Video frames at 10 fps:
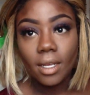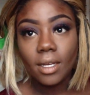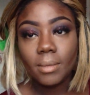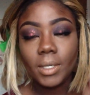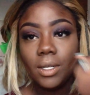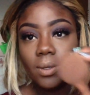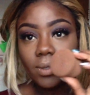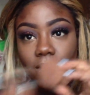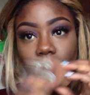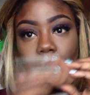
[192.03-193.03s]
and I'm going to
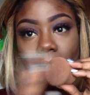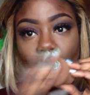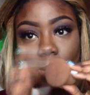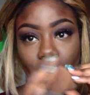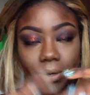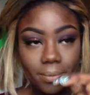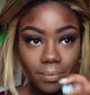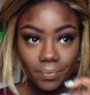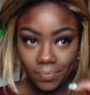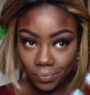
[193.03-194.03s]
use the back part
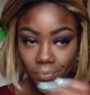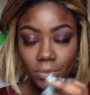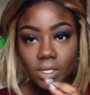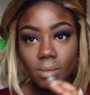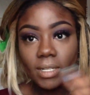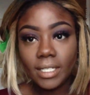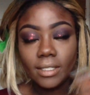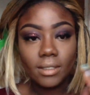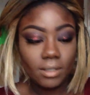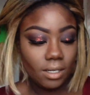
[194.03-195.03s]
to
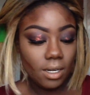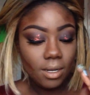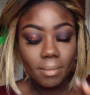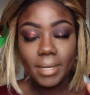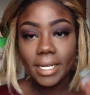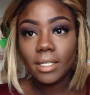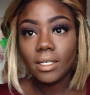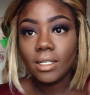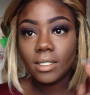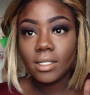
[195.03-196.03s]
blend my
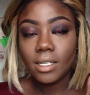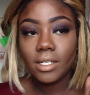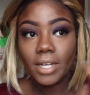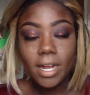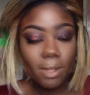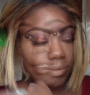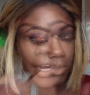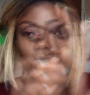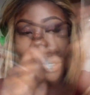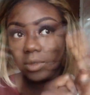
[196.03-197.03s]
concealer
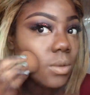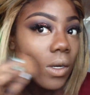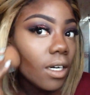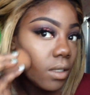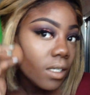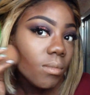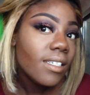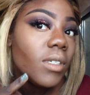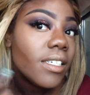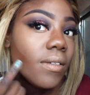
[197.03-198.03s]
out. So when
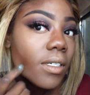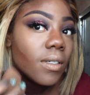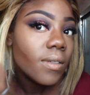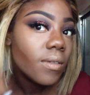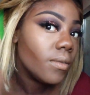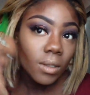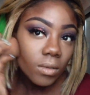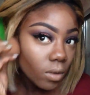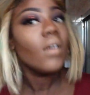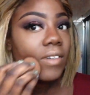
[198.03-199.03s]
blending out my contour,
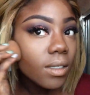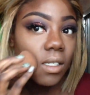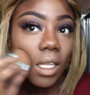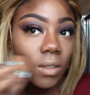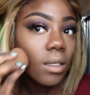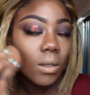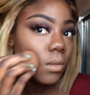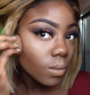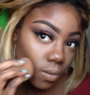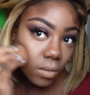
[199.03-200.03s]
I focus
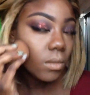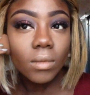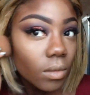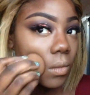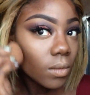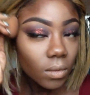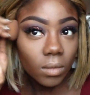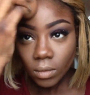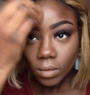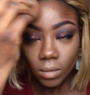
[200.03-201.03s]
mainly on the contour
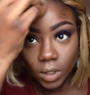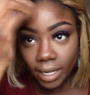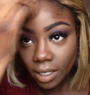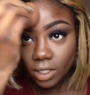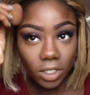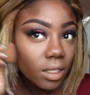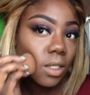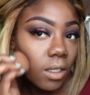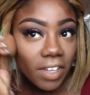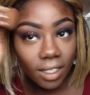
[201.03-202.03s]
itself
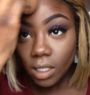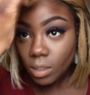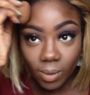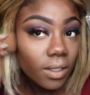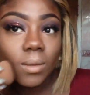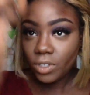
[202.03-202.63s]
first, and then